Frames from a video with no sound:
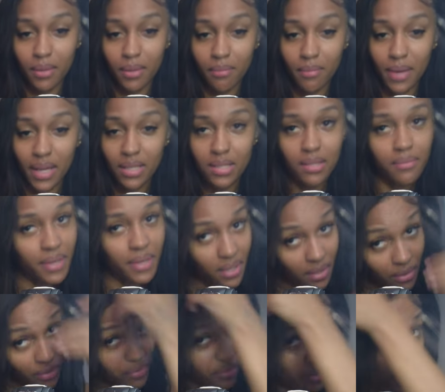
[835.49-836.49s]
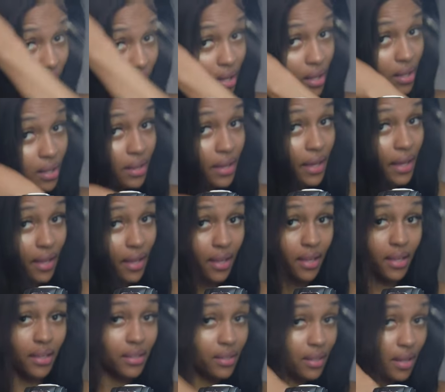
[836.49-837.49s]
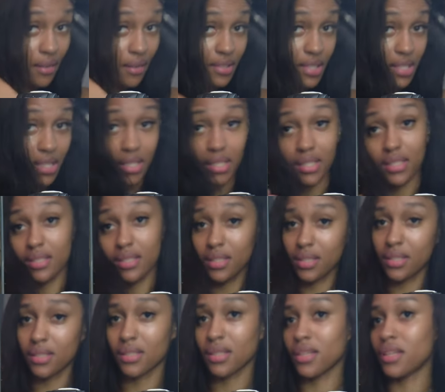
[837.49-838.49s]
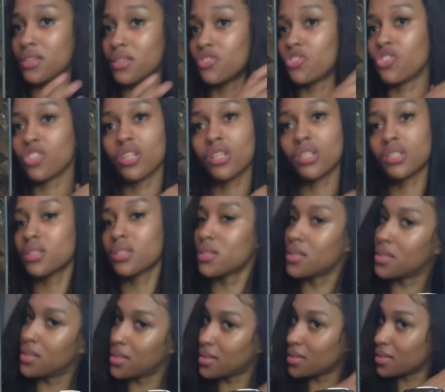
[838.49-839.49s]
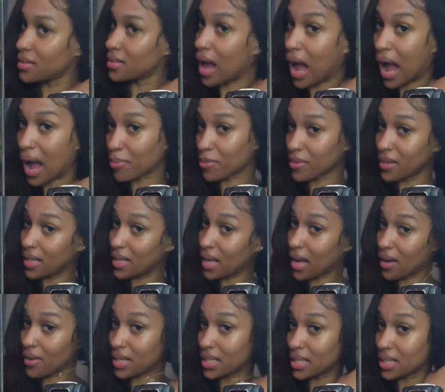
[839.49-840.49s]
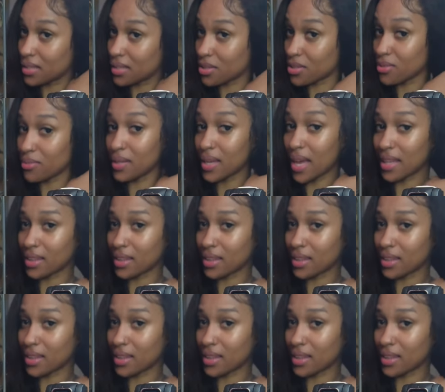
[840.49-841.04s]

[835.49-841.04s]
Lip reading: Madison made it fall, and ever since it just not operating how I need it to be.